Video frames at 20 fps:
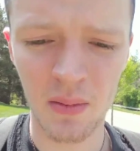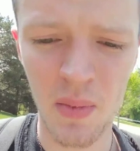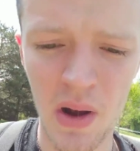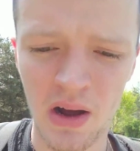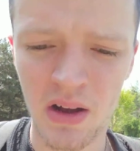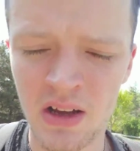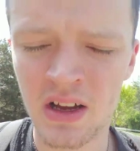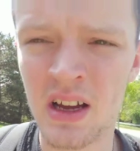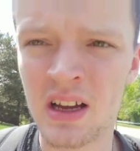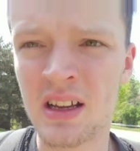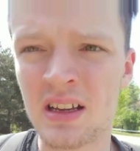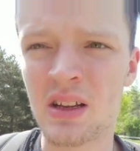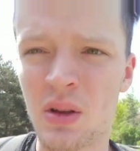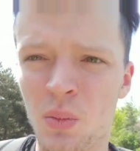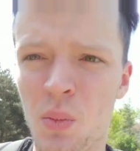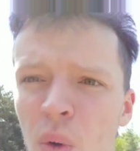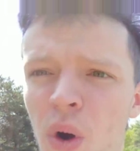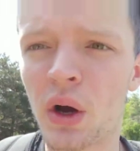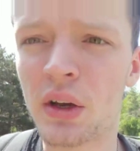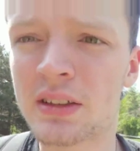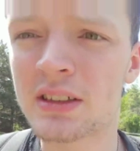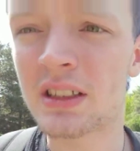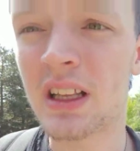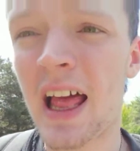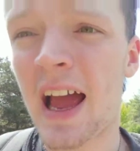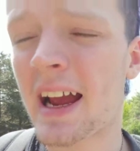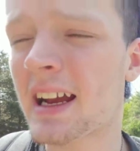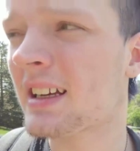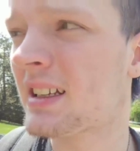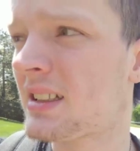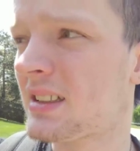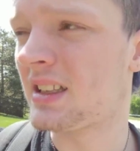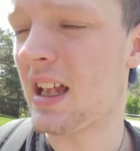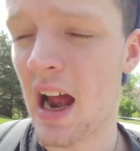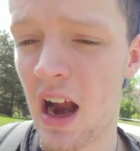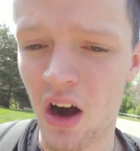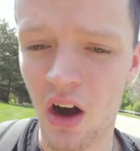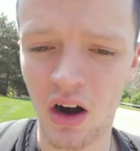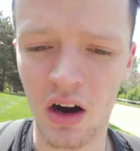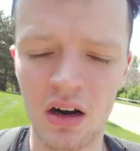about slacks
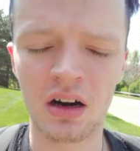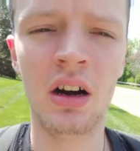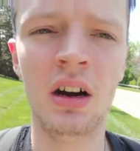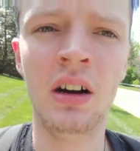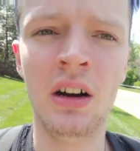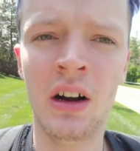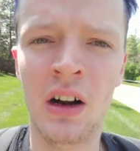that are